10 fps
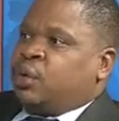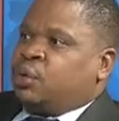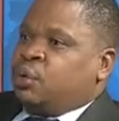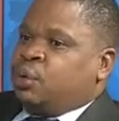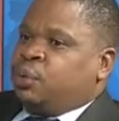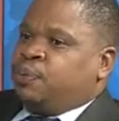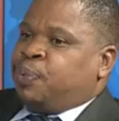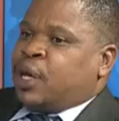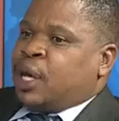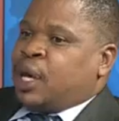to
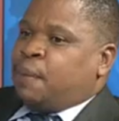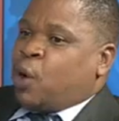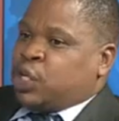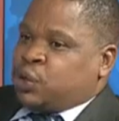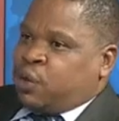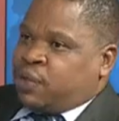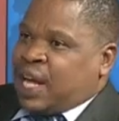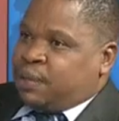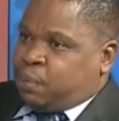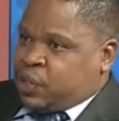a portion of
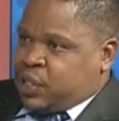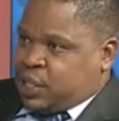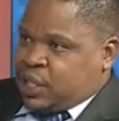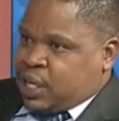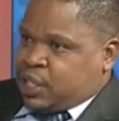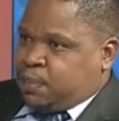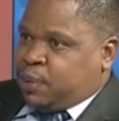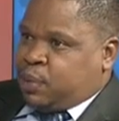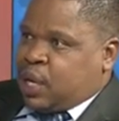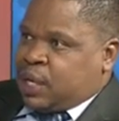that deposit, as
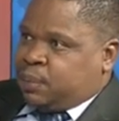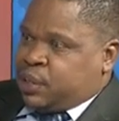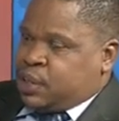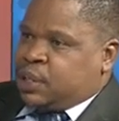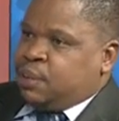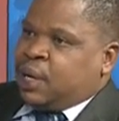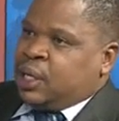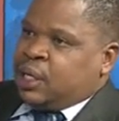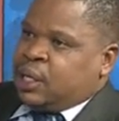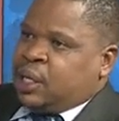people are depositing
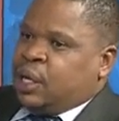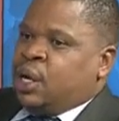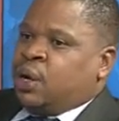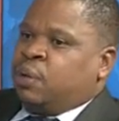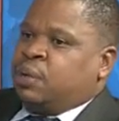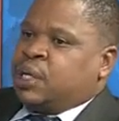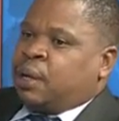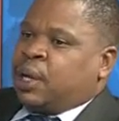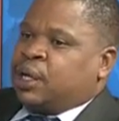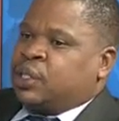money in the
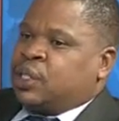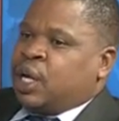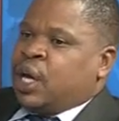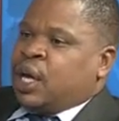commercial banks,